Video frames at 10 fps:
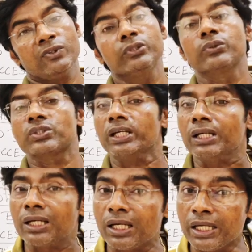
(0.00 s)
You
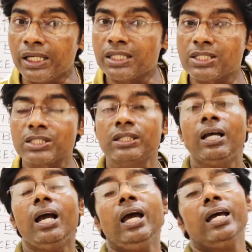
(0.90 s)
sing late
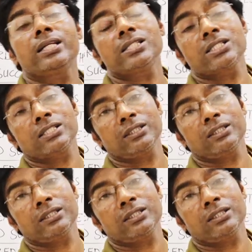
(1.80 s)
and